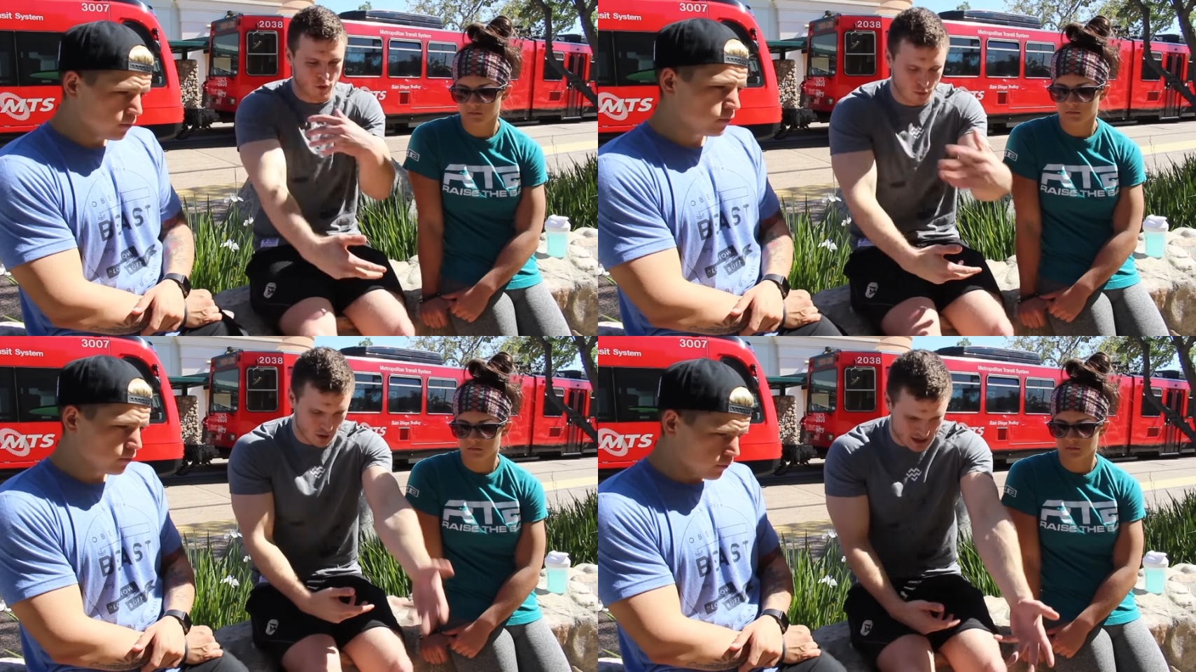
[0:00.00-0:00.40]

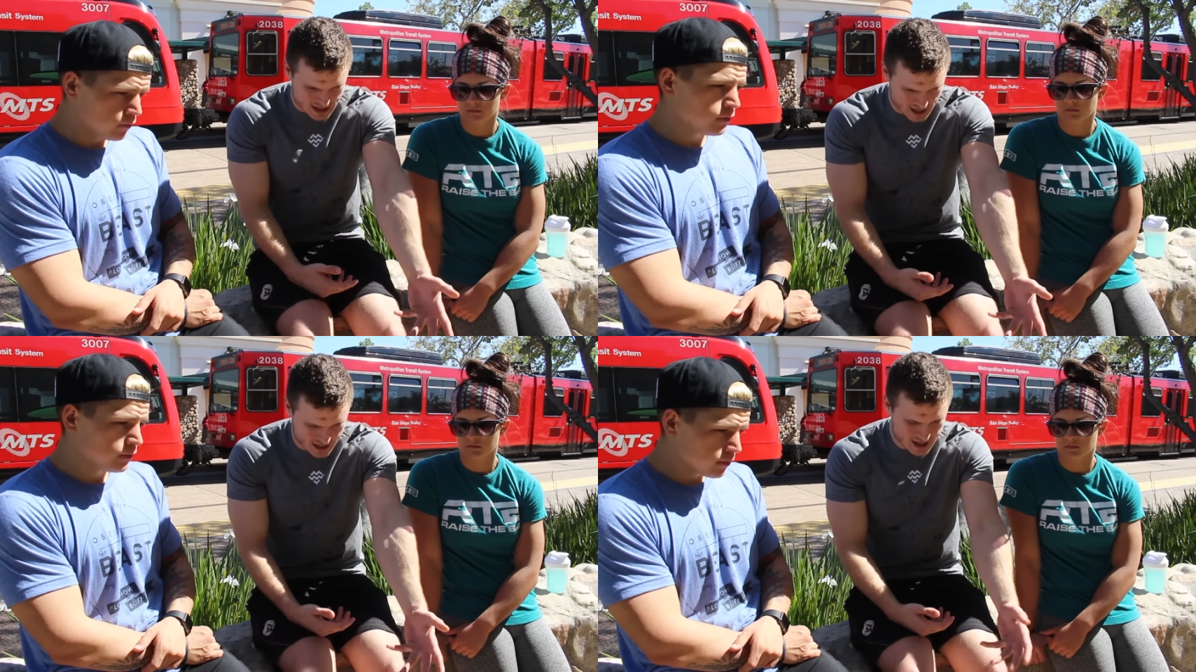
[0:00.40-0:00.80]
Speaker 1: more work
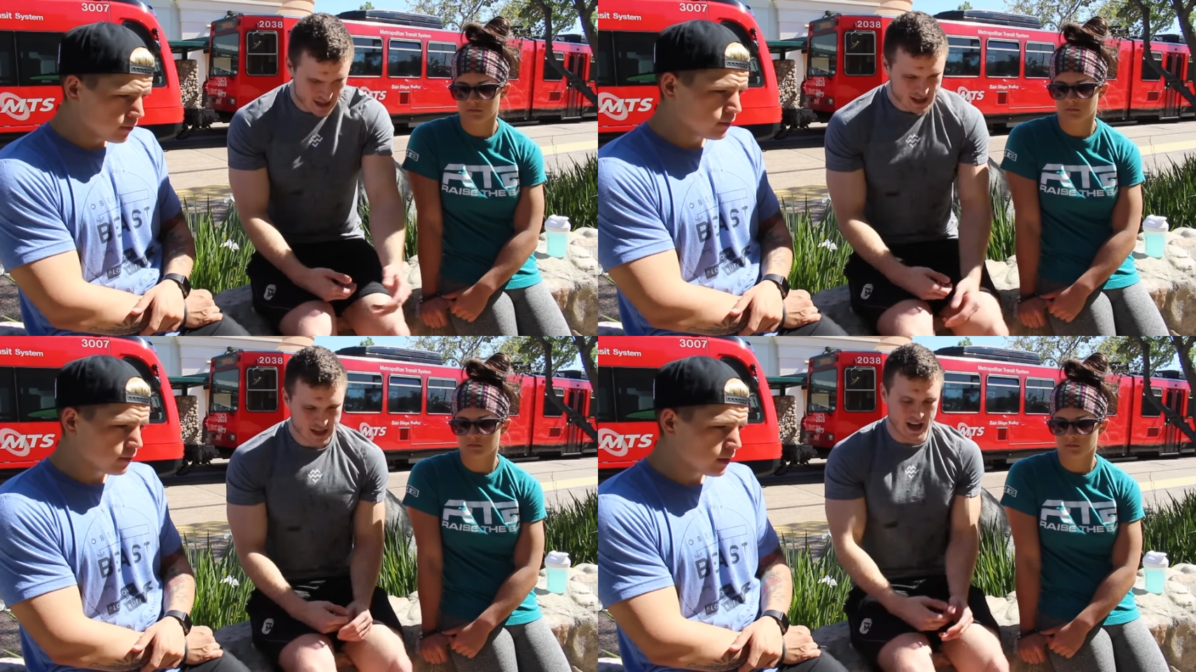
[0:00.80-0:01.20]
done.
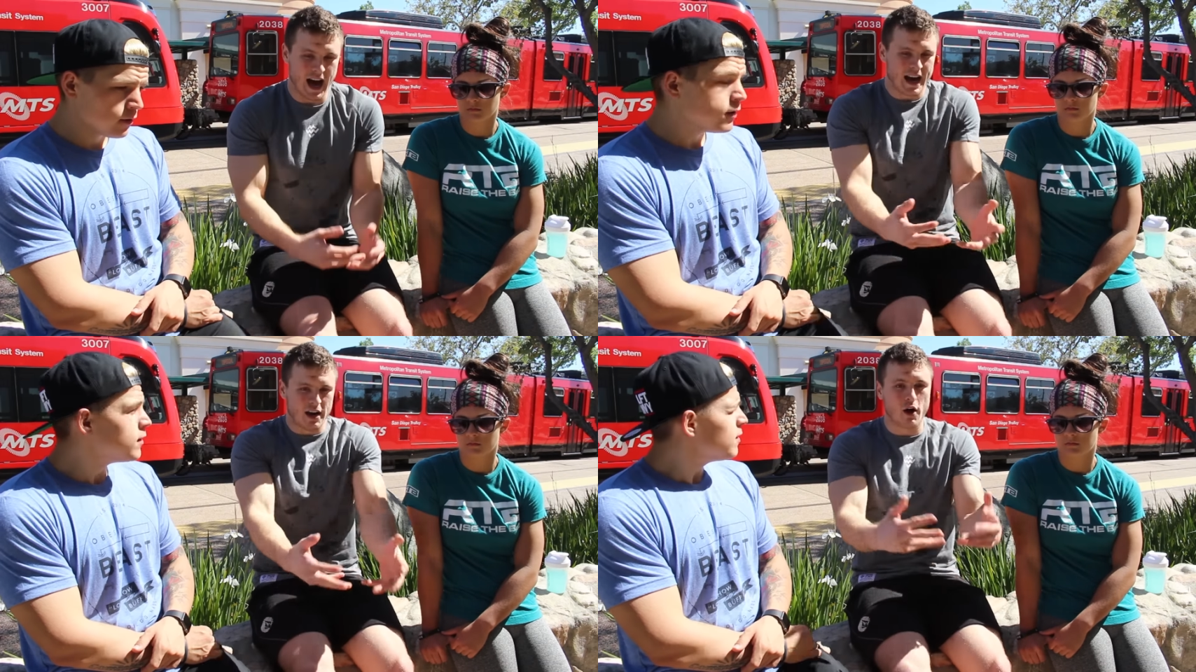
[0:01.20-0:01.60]

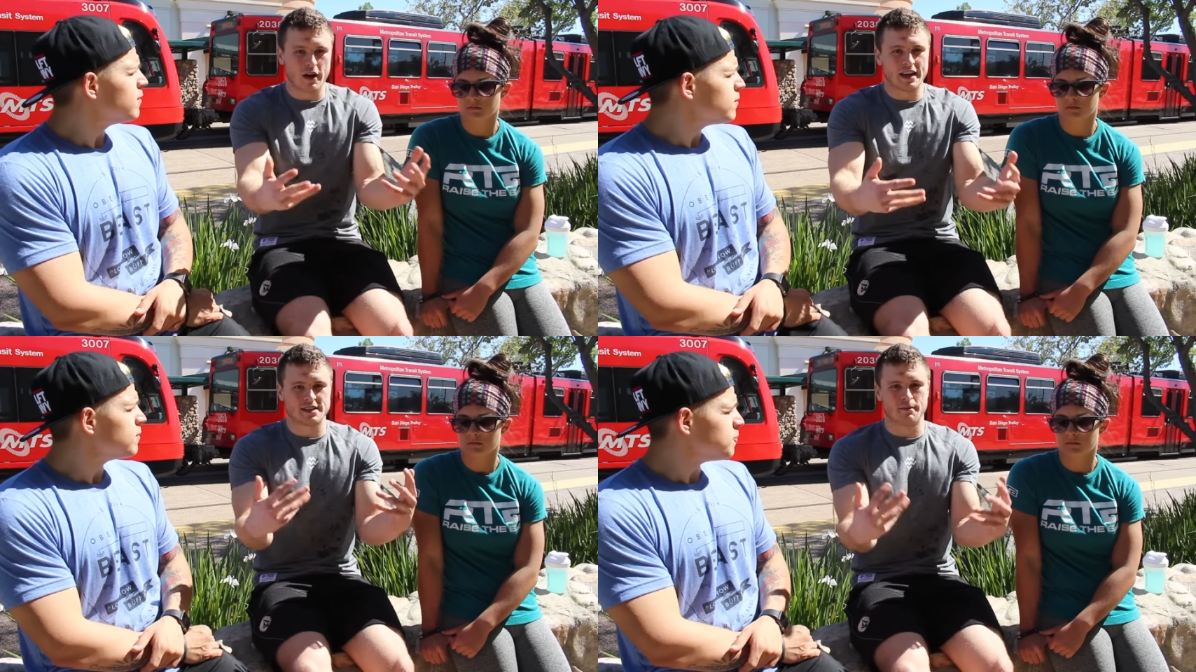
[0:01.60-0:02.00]
It
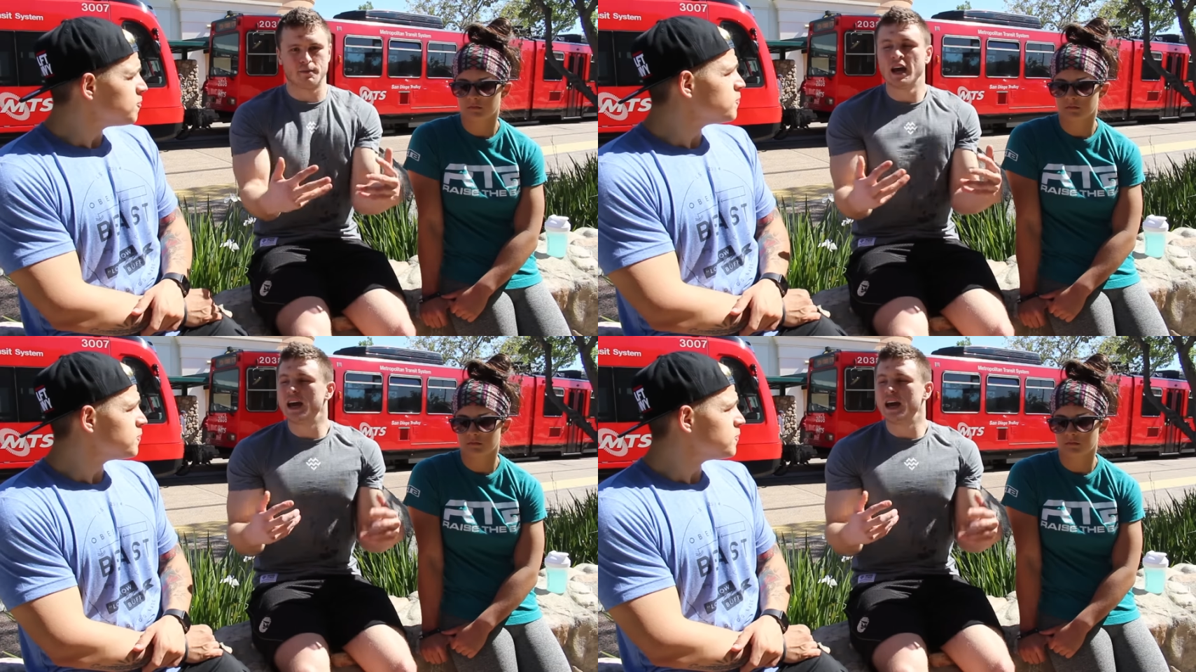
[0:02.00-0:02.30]
all ends up,